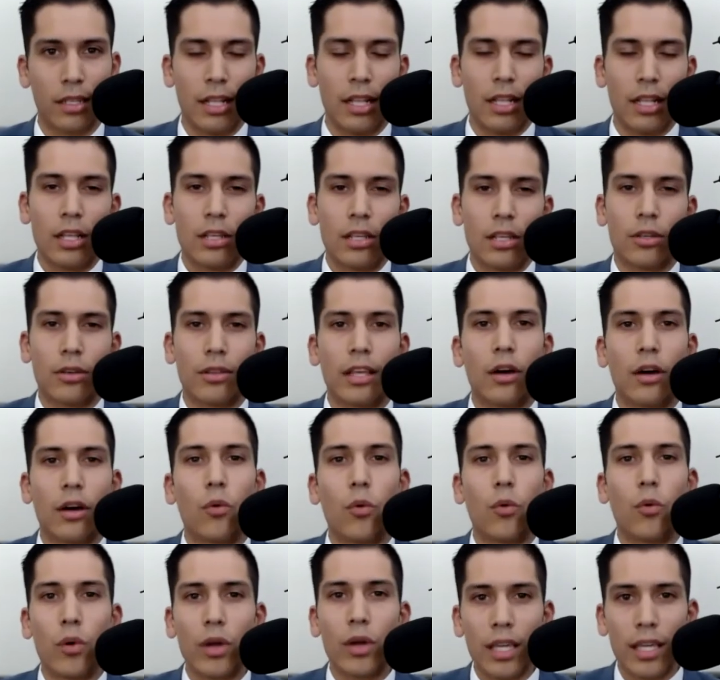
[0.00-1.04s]
so that
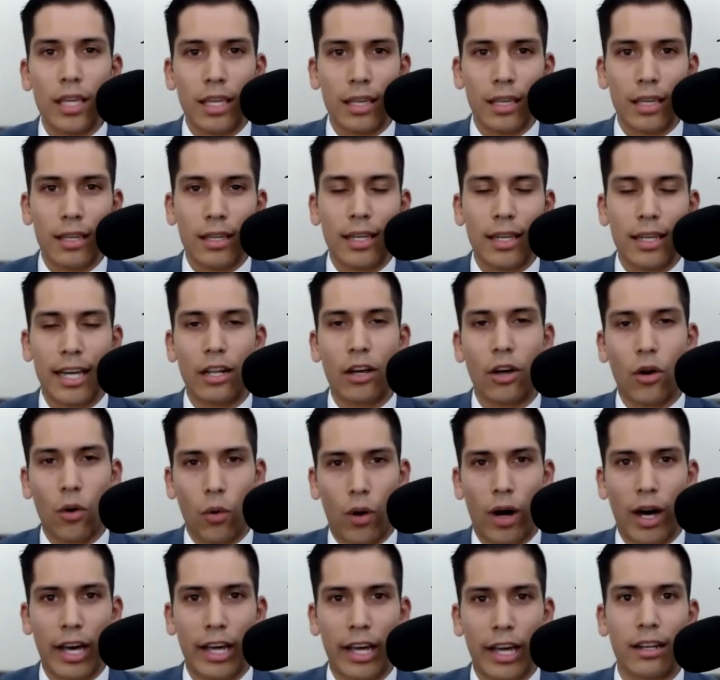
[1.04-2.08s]
we can
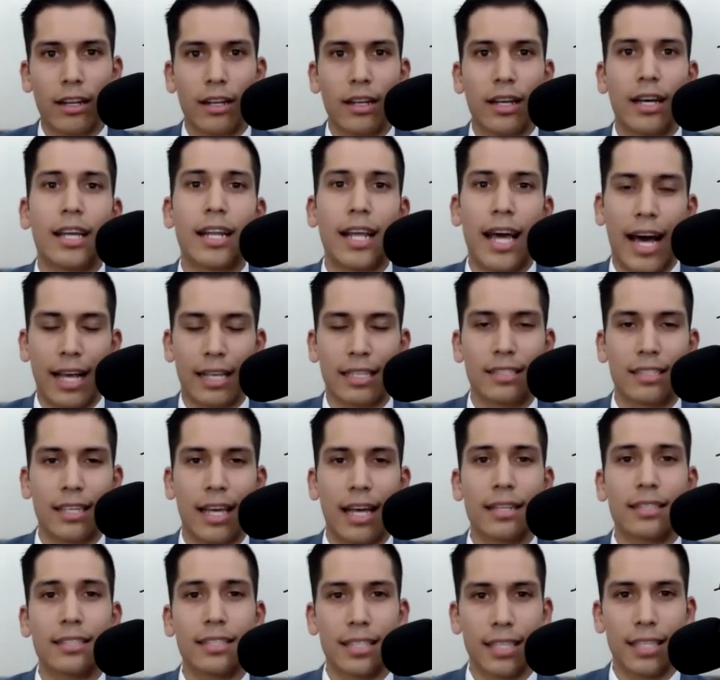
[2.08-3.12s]
acquire an
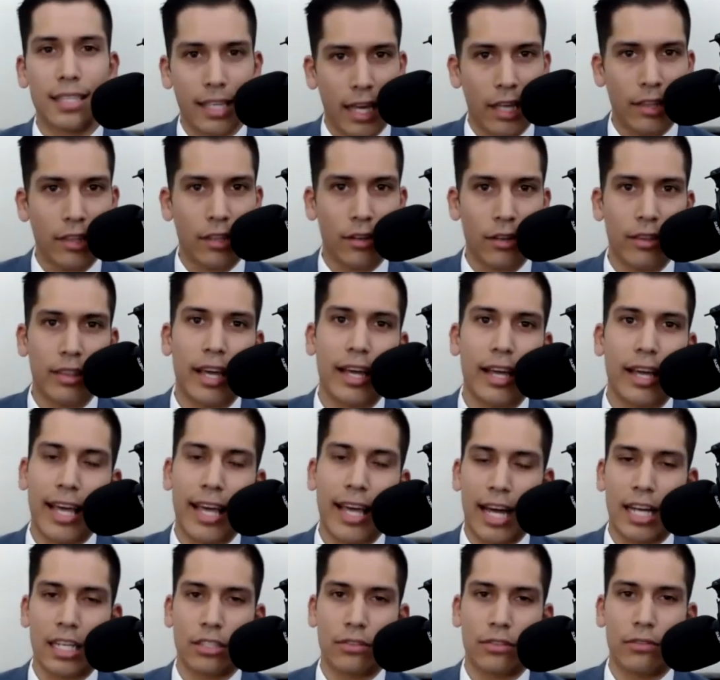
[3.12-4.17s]
asset together that
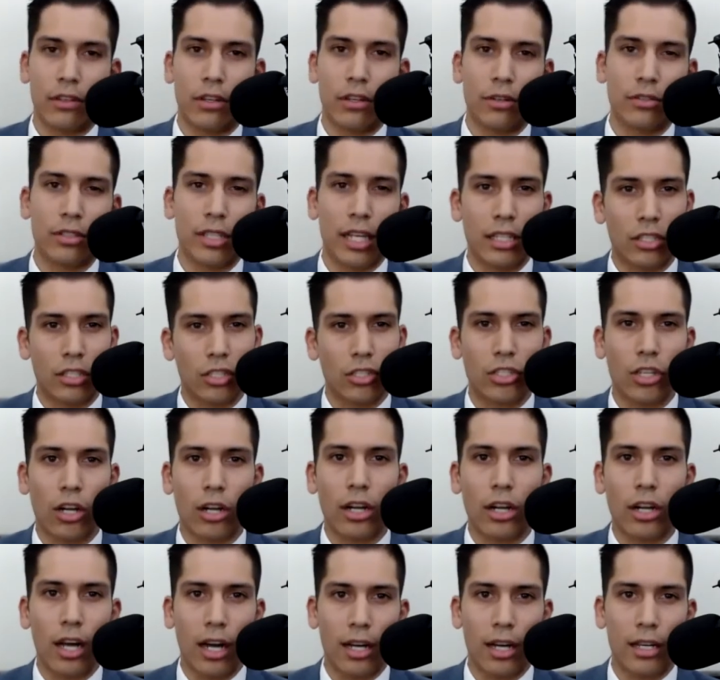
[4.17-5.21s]
cash flows and
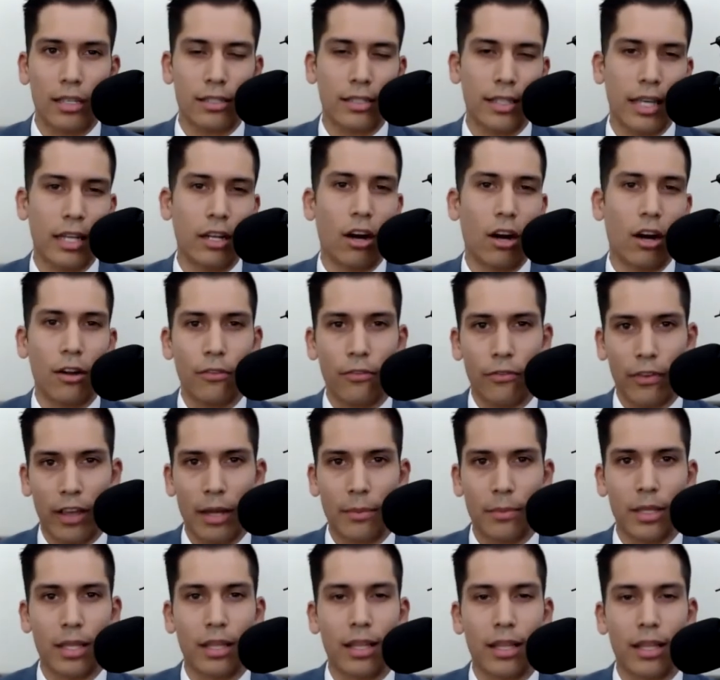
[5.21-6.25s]
start us and our
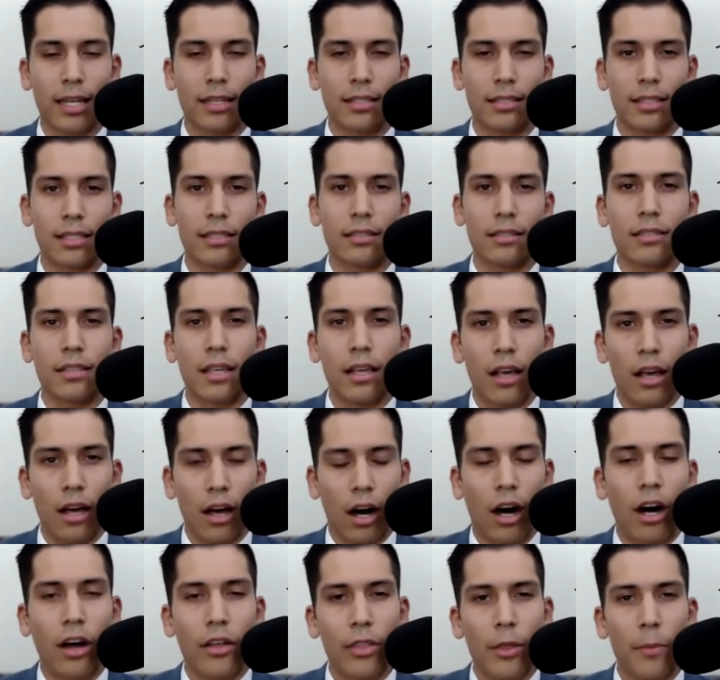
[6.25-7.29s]
family legacies
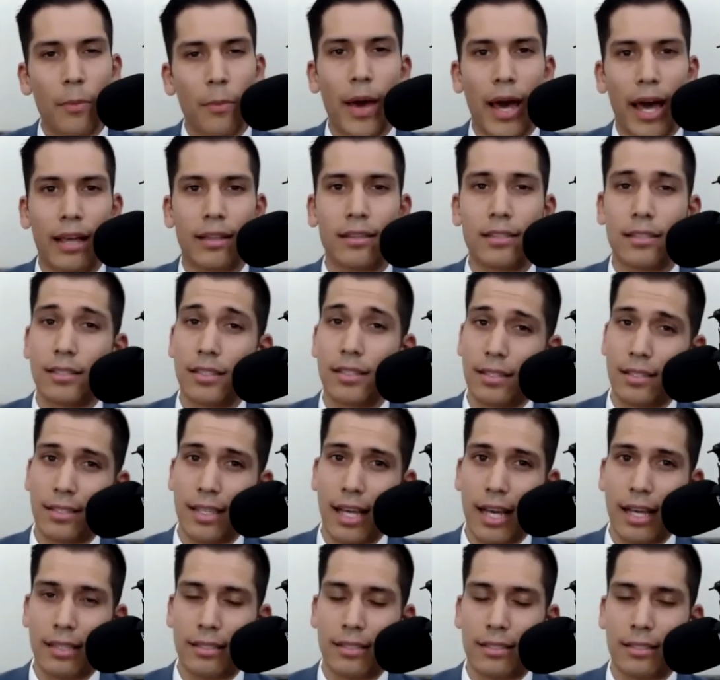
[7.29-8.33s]
on the path to
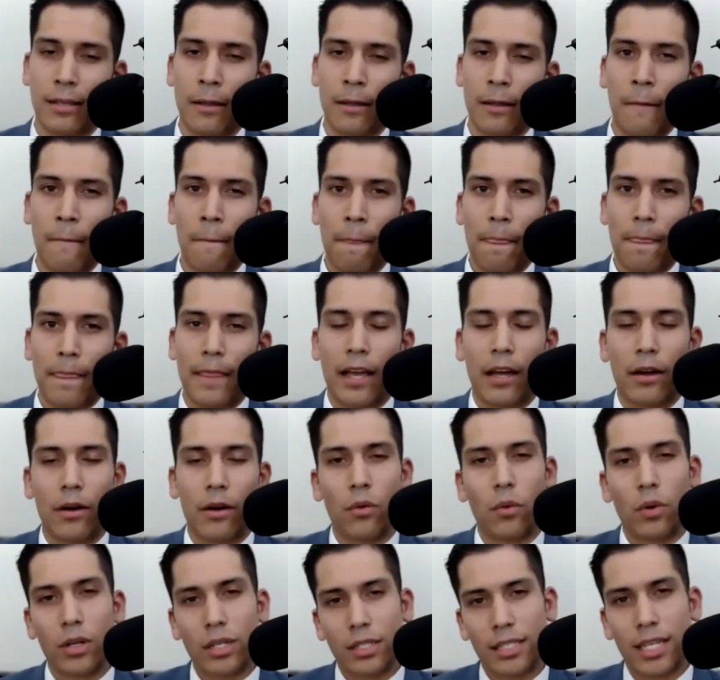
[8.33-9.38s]
success. Now,
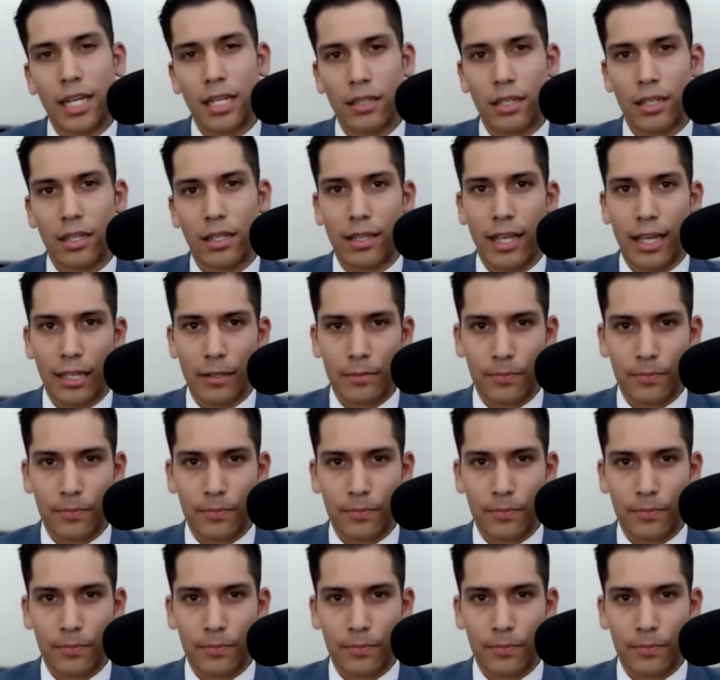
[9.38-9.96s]
what does that look like?